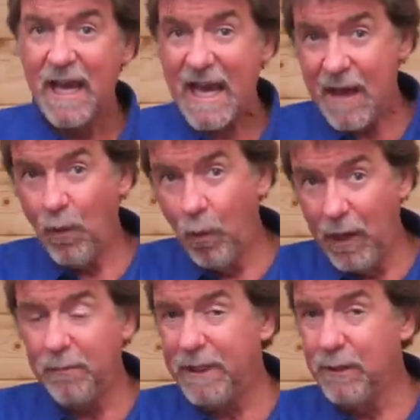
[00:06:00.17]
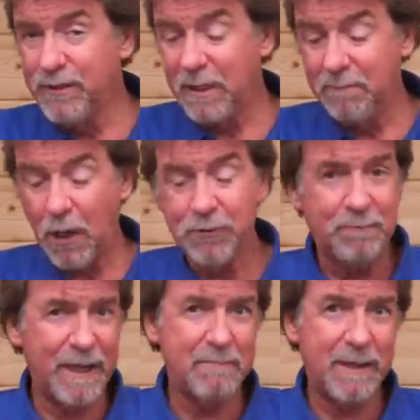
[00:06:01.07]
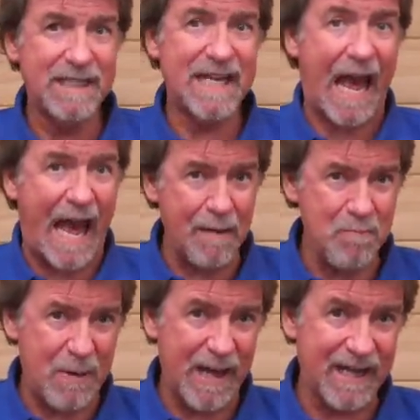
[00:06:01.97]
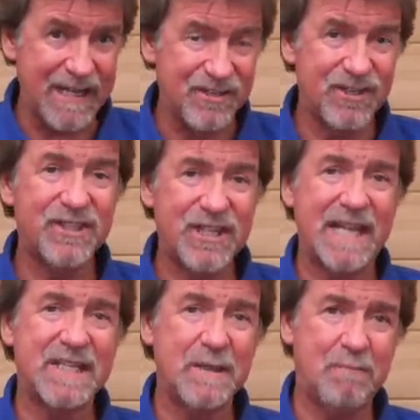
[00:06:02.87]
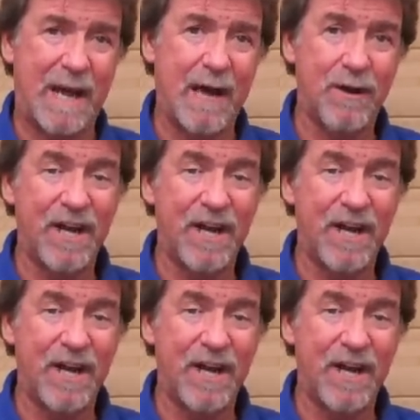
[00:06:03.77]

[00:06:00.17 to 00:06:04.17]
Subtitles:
it will be using both BBs and pellets to test the power